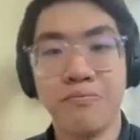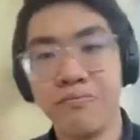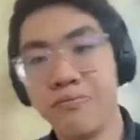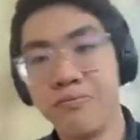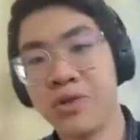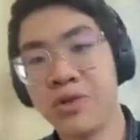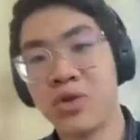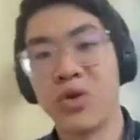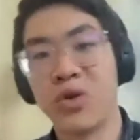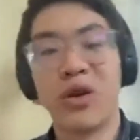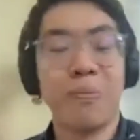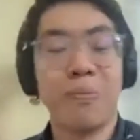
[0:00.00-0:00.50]

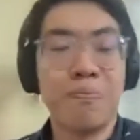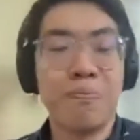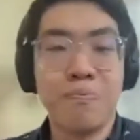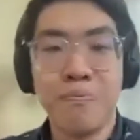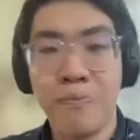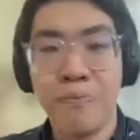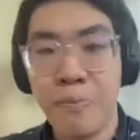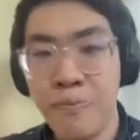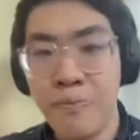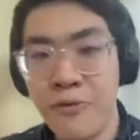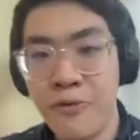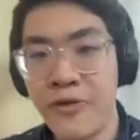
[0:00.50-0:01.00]
sort of
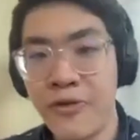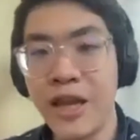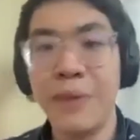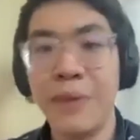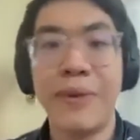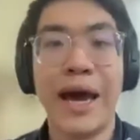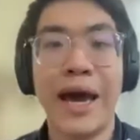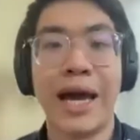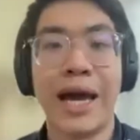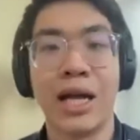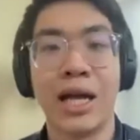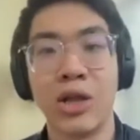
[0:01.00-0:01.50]

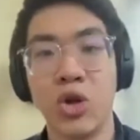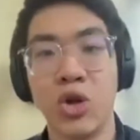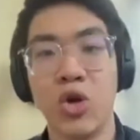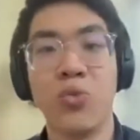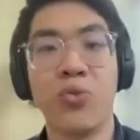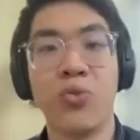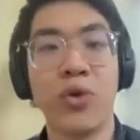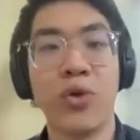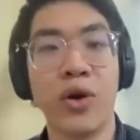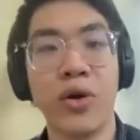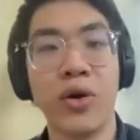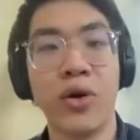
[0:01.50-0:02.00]
feedback
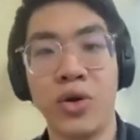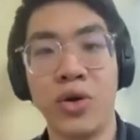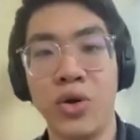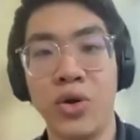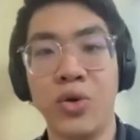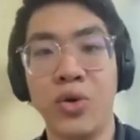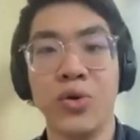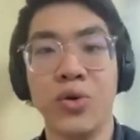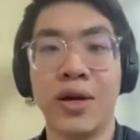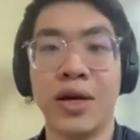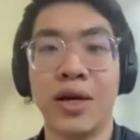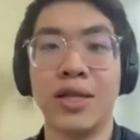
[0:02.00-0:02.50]
loop where
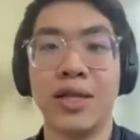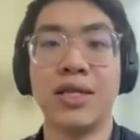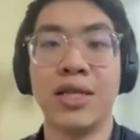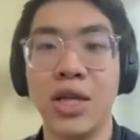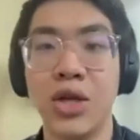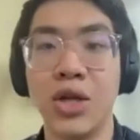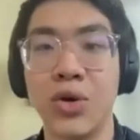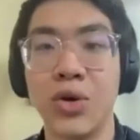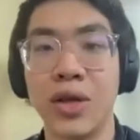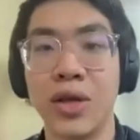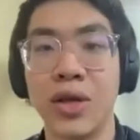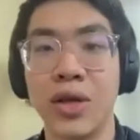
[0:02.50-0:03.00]
you
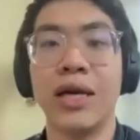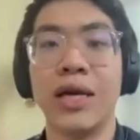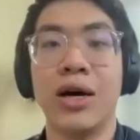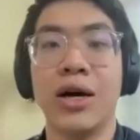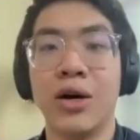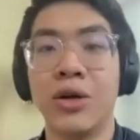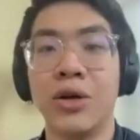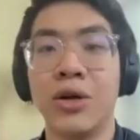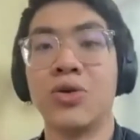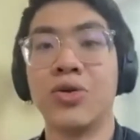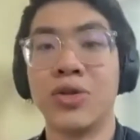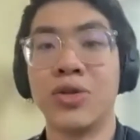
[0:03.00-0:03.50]
continually
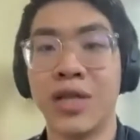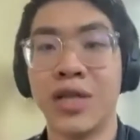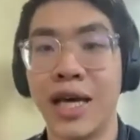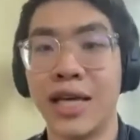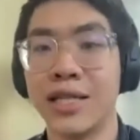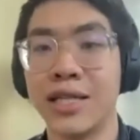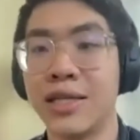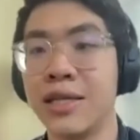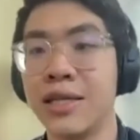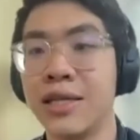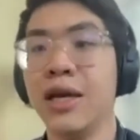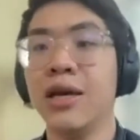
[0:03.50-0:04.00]

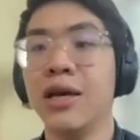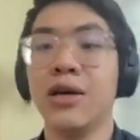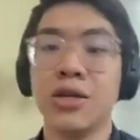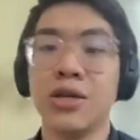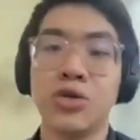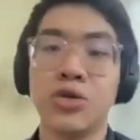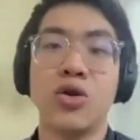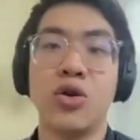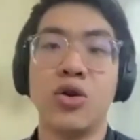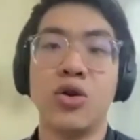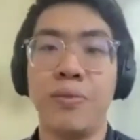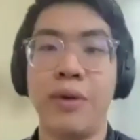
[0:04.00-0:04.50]
undertest
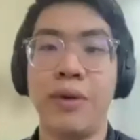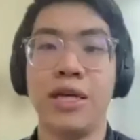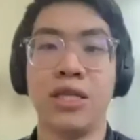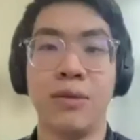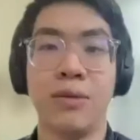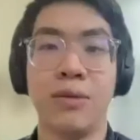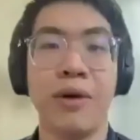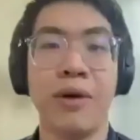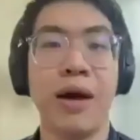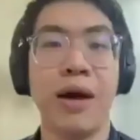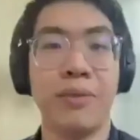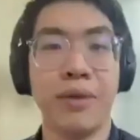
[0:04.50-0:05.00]
certain
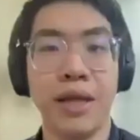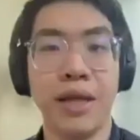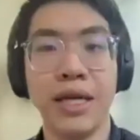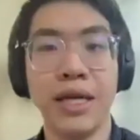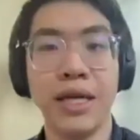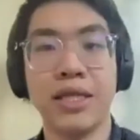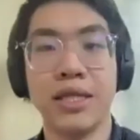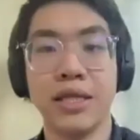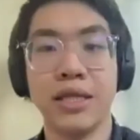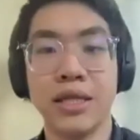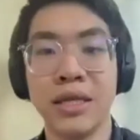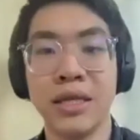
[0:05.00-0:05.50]
patient
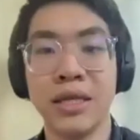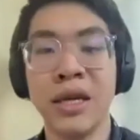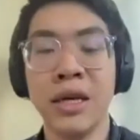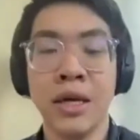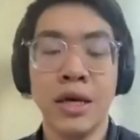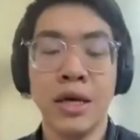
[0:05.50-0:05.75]
populations.